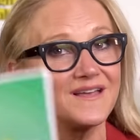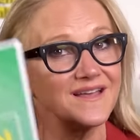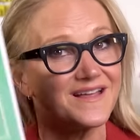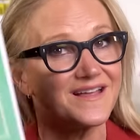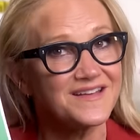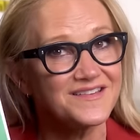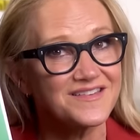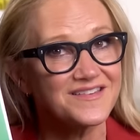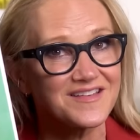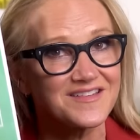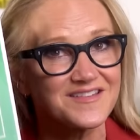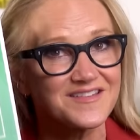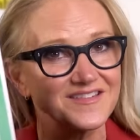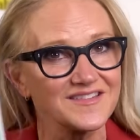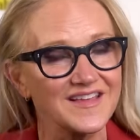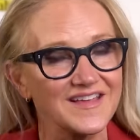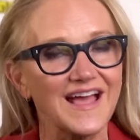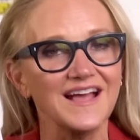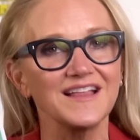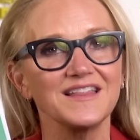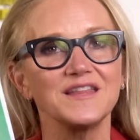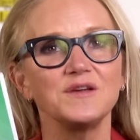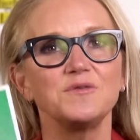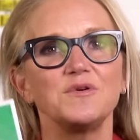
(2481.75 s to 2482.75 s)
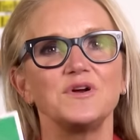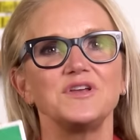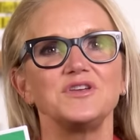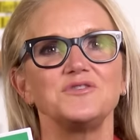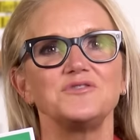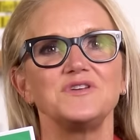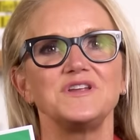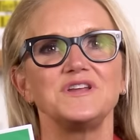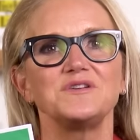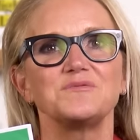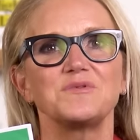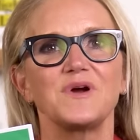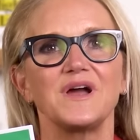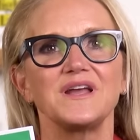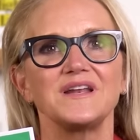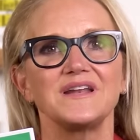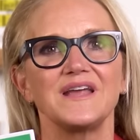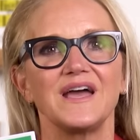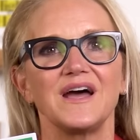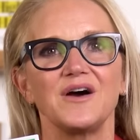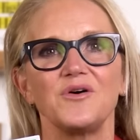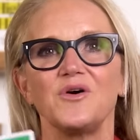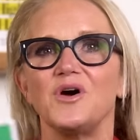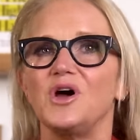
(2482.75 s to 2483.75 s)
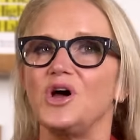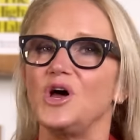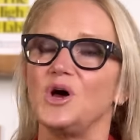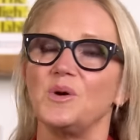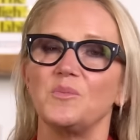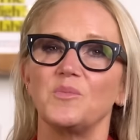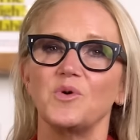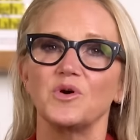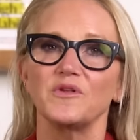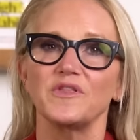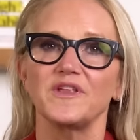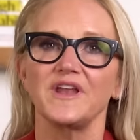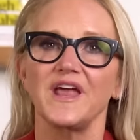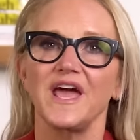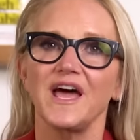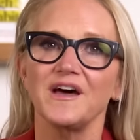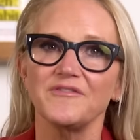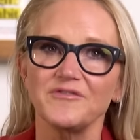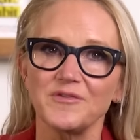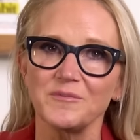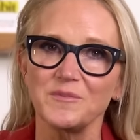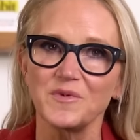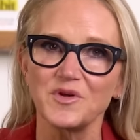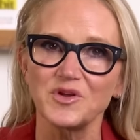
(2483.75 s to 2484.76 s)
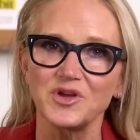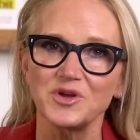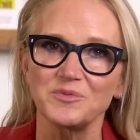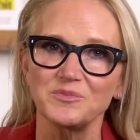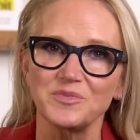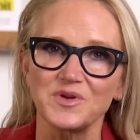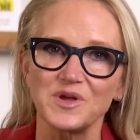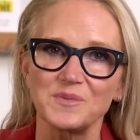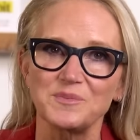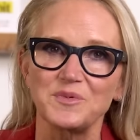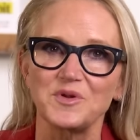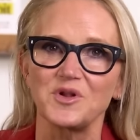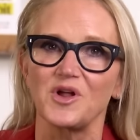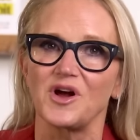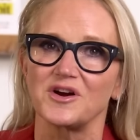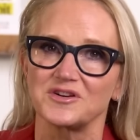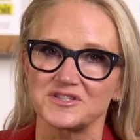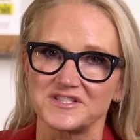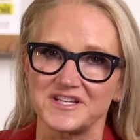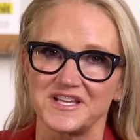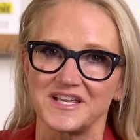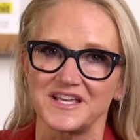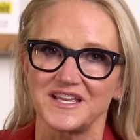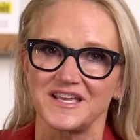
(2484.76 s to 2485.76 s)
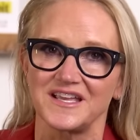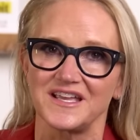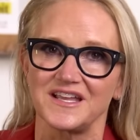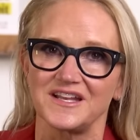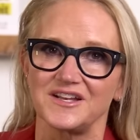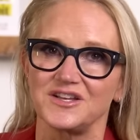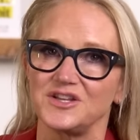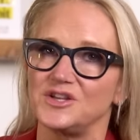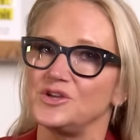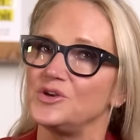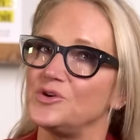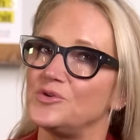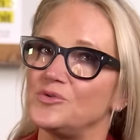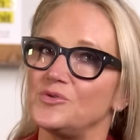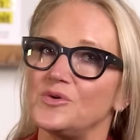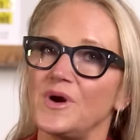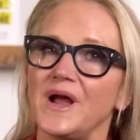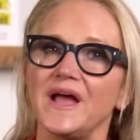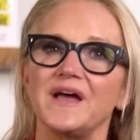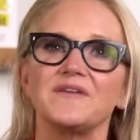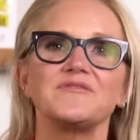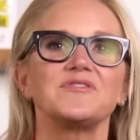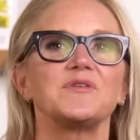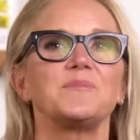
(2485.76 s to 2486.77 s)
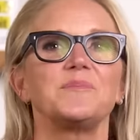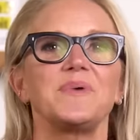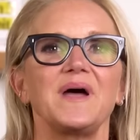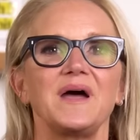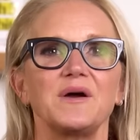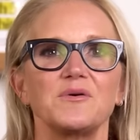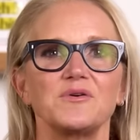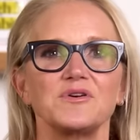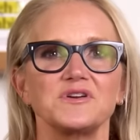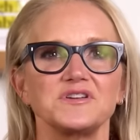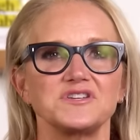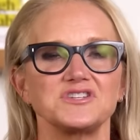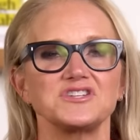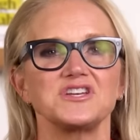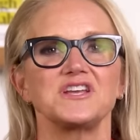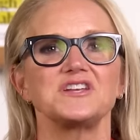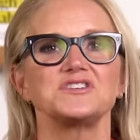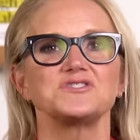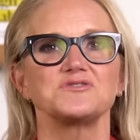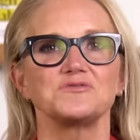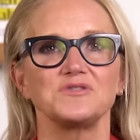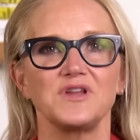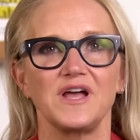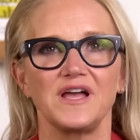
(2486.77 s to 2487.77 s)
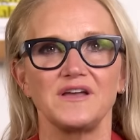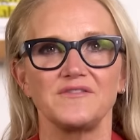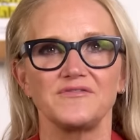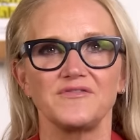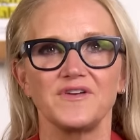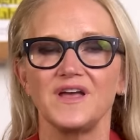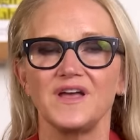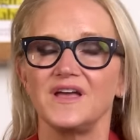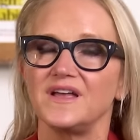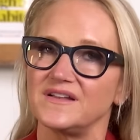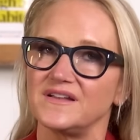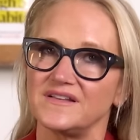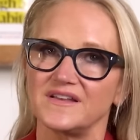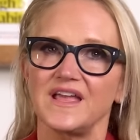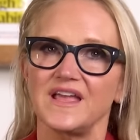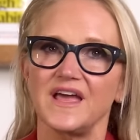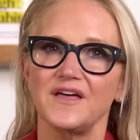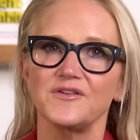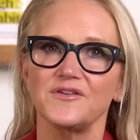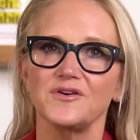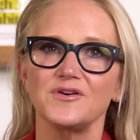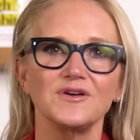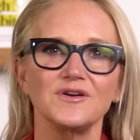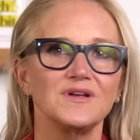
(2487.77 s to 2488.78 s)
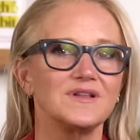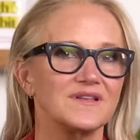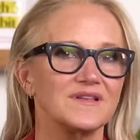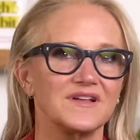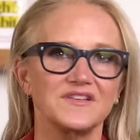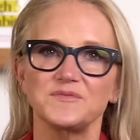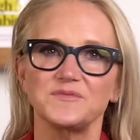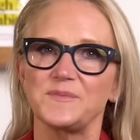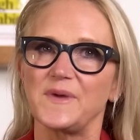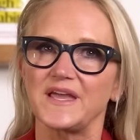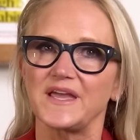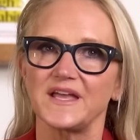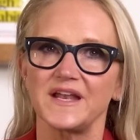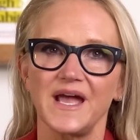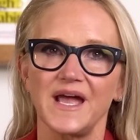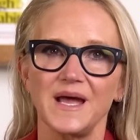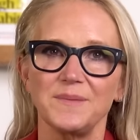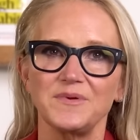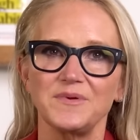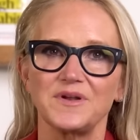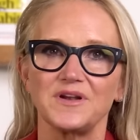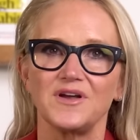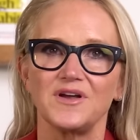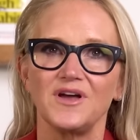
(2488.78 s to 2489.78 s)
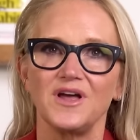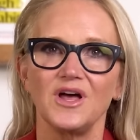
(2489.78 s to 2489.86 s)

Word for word: It's exactly what you need right now. More than half a million people are taking it. You have the power to change your life. Together, let's make it happen.